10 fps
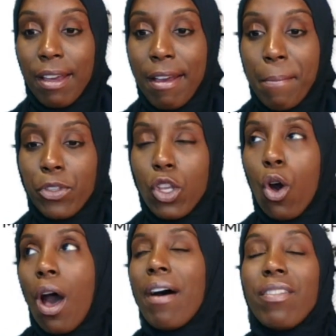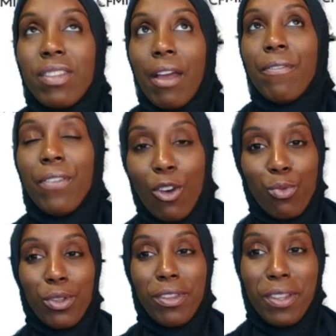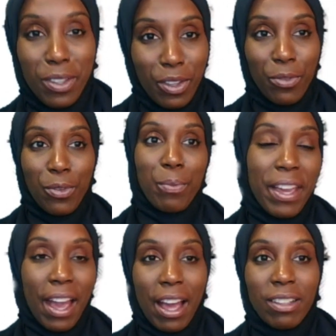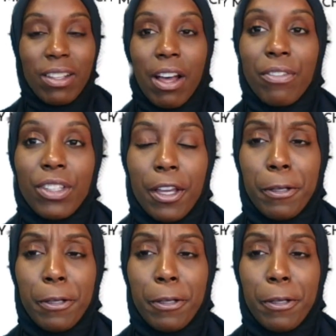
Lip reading: So that felt really good for me. I loved it.